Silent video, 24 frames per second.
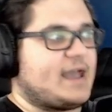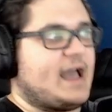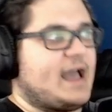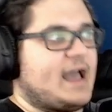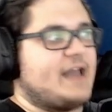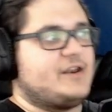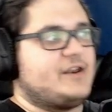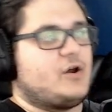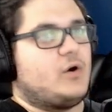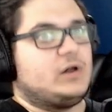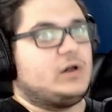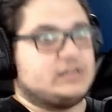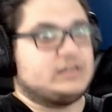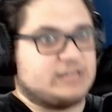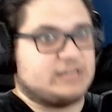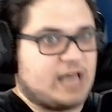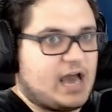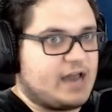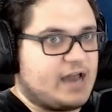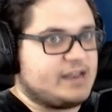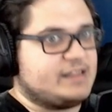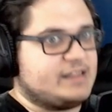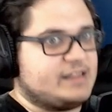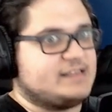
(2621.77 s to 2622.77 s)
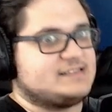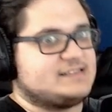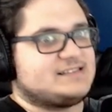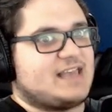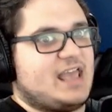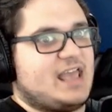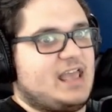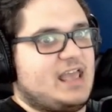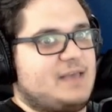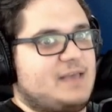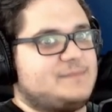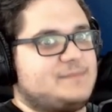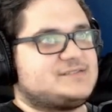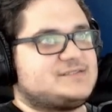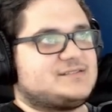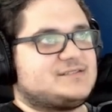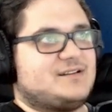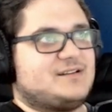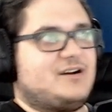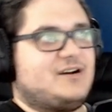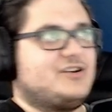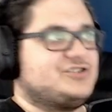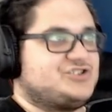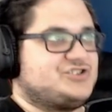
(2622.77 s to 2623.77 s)
I know a lot of these games
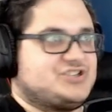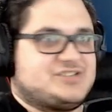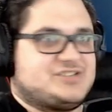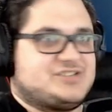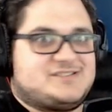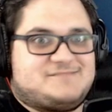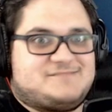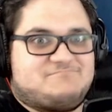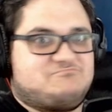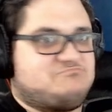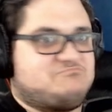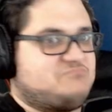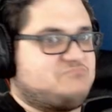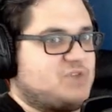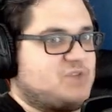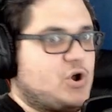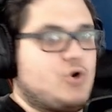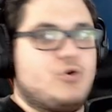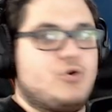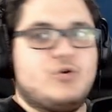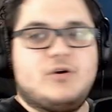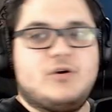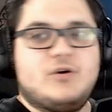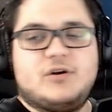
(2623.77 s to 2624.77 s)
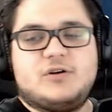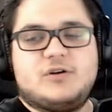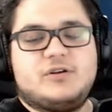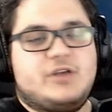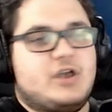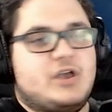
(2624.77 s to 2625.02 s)
are just we